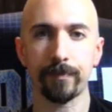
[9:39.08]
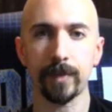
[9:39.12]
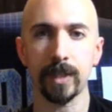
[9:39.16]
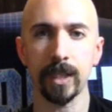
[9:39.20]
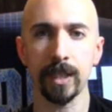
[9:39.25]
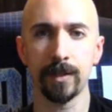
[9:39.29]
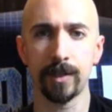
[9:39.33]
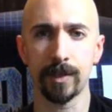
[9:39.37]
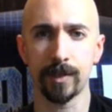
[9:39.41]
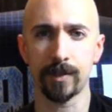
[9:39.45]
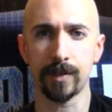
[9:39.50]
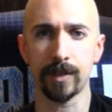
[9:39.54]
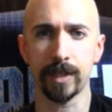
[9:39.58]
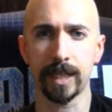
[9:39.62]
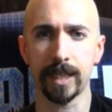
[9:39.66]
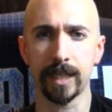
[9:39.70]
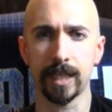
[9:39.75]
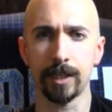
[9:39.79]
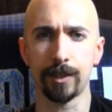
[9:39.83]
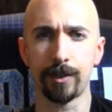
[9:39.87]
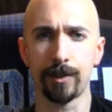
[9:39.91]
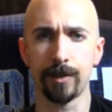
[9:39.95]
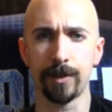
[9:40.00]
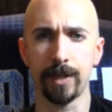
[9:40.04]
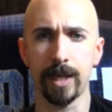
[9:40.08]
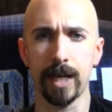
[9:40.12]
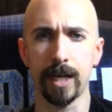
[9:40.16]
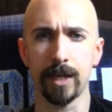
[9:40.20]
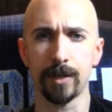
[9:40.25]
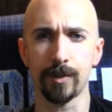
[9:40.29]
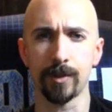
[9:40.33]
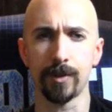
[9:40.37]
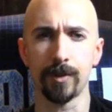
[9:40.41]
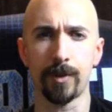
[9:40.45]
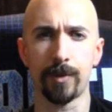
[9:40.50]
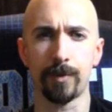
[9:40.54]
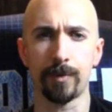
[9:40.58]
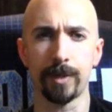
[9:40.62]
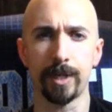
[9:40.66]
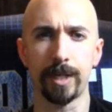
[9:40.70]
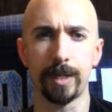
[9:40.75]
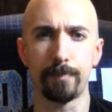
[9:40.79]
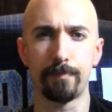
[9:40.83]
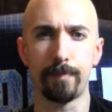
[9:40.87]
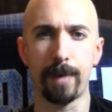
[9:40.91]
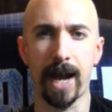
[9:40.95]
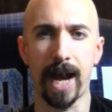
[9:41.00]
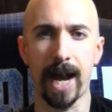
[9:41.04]
This is again a 2003
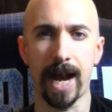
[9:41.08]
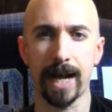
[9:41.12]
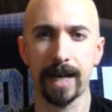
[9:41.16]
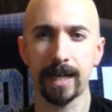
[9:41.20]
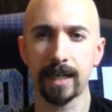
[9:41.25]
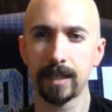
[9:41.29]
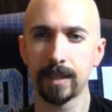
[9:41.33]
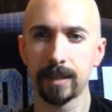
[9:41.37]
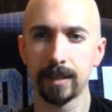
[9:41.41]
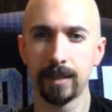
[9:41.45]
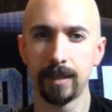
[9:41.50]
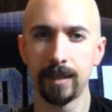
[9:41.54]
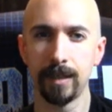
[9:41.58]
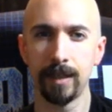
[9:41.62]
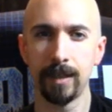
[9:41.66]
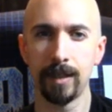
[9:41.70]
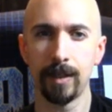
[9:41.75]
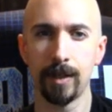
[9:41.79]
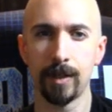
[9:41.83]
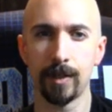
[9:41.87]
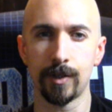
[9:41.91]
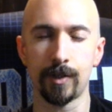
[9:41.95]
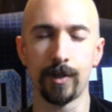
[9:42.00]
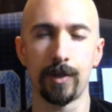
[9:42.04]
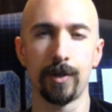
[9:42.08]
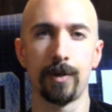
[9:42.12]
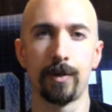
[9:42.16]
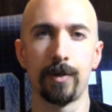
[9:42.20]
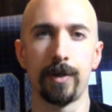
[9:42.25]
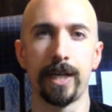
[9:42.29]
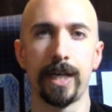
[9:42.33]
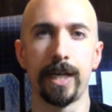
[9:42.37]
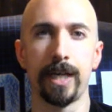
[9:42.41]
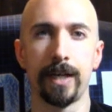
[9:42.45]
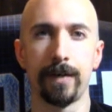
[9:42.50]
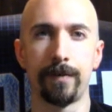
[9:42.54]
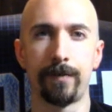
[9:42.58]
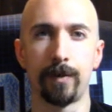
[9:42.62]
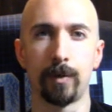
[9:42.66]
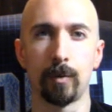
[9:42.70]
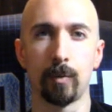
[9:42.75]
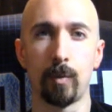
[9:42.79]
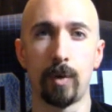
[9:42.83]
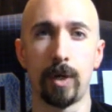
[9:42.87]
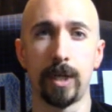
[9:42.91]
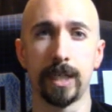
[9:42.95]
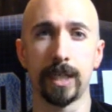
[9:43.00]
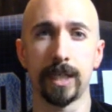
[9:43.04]
pack. So if you're
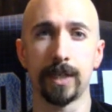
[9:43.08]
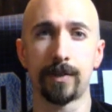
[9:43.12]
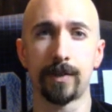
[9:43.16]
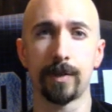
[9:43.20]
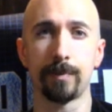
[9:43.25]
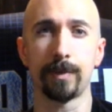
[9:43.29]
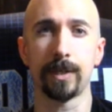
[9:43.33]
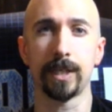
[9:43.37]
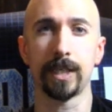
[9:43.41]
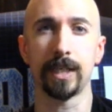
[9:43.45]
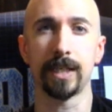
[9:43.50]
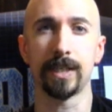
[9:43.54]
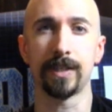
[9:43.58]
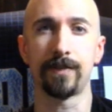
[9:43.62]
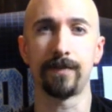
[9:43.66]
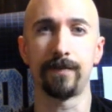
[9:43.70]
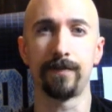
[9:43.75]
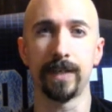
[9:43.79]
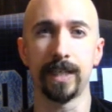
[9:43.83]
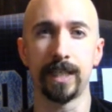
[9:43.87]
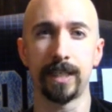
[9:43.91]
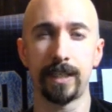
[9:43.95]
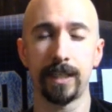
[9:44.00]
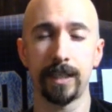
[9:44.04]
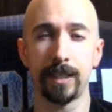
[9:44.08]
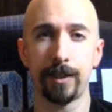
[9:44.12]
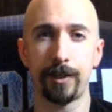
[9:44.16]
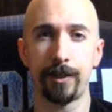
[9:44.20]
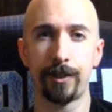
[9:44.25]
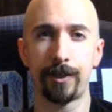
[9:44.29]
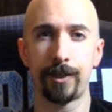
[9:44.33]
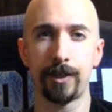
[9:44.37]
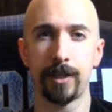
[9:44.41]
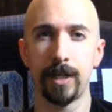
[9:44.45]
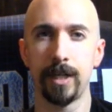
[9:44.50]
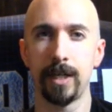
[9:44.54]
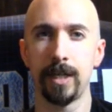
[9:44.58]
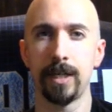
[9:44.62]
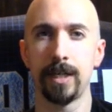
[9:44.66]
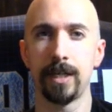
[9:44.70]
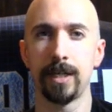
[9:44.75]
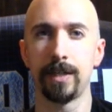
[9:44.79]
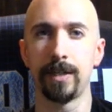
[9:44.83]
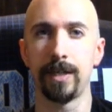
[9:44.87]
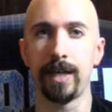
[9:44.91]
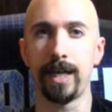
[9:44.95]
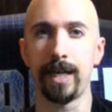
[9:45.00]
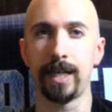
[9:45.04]
wanting something that's vintage,
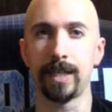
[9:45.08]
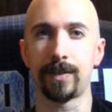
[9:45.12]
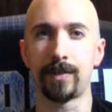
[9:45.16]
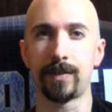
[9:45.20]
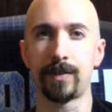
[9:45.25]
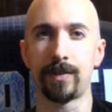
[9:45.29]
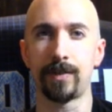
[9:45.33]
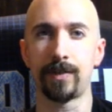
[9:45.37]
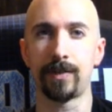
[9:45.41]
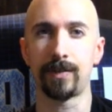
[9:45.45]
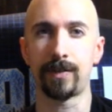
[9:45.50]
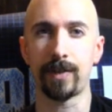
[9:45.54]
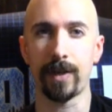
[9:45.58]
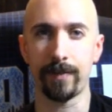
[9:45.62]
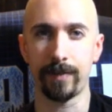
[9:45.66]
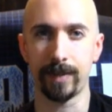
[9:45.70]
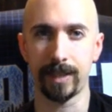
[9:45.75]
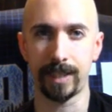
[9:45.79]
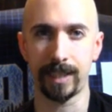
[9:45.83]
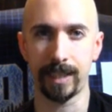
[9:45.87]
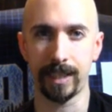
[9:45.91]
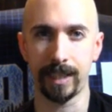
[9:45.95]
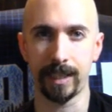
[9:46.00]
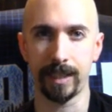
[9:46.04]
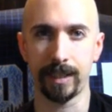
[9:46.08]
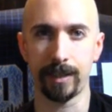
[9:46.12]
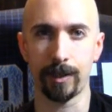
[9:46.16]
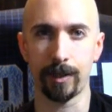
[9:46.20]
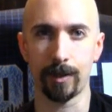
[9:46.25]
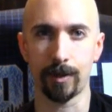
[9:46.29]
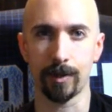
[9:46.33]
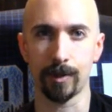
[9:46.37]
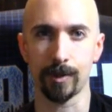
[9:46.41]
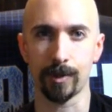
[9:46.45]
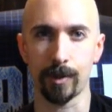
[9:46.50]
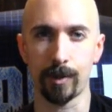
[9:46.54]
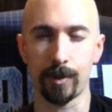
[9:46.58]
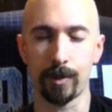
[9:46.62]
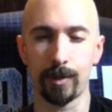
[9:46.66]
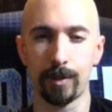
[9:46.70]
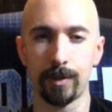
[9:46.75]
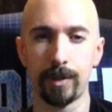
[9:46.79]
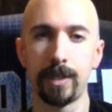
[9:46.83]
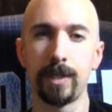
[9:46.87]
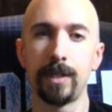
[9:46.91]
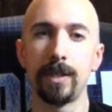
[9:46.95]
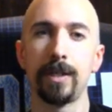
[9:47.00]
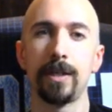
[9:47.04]
that's 17 years
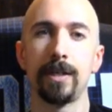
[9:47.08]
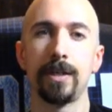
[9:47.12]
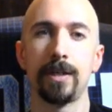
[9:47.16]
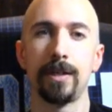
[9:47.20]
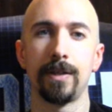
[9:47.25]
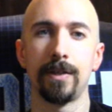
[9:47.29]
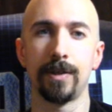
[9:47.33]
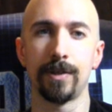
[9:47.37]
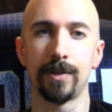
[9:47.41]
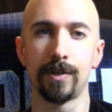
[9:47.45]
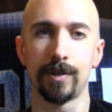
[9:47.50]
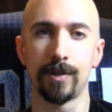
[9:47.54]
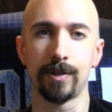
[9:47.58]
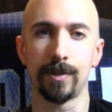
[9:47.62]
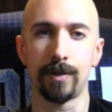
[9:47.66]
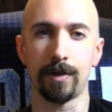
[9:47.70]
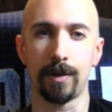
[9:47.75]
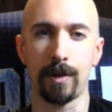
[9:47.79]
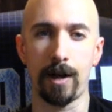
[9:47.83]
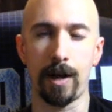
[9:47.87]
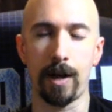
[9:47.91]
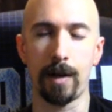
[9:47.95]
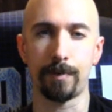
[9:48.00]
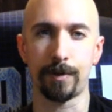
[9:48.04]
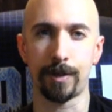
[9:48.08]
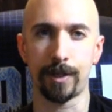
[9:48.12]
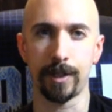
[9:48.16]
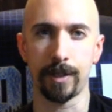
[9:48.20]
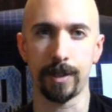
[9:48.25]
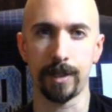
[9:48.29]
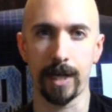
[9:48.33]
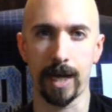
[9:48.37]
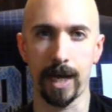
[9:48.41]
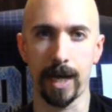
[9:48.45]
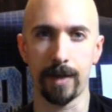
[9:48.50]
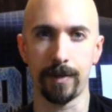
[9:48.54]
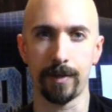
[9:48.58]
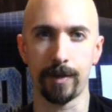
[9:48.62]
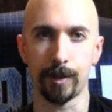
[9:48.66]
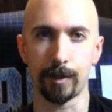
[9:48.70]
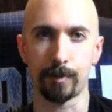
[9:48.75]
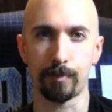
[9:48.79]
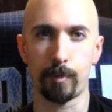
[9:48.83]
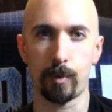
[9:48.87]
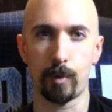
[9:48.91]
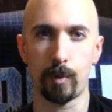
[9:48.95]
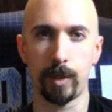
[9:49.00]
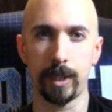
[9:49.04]
old, this is your option at this
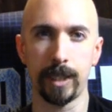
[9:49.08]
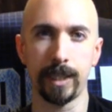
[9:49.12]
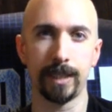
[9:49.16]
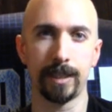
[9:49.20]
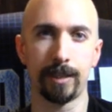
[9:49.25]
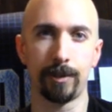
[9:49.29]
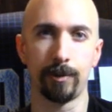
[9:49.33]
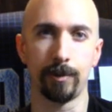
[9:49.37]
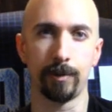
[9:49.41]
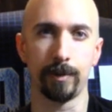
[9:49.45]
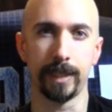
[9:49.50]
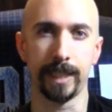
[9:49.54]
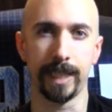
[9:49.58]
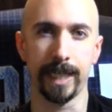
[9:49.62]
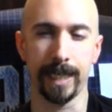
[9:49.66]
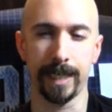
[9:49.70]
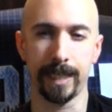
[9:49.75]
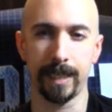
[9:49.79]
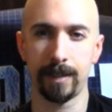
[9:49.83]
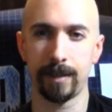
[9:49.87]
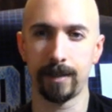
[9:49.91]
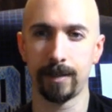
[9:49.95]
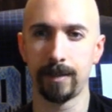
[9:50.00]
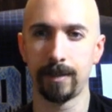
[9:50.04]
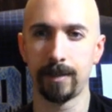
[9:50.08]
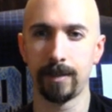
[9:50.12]
point to get it.